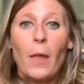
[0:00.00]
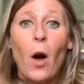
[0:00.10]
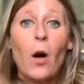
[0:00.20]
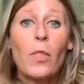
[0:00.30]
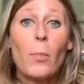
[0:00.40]

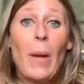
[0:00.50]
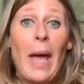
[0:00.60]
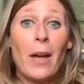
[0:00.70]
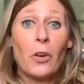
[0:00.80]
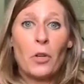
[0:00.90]
all the
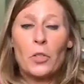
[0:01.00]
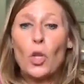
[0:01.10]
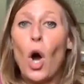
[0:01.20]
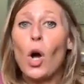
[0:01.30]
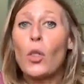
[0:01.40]
patterns,
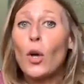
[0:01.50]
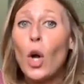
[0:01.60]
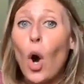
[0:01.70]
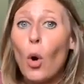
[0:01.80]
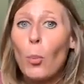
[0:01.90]
all the
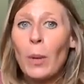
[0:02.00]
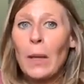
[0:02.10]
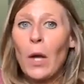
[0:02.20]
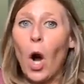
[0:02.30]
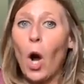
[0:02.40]

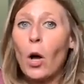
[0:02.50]
coping,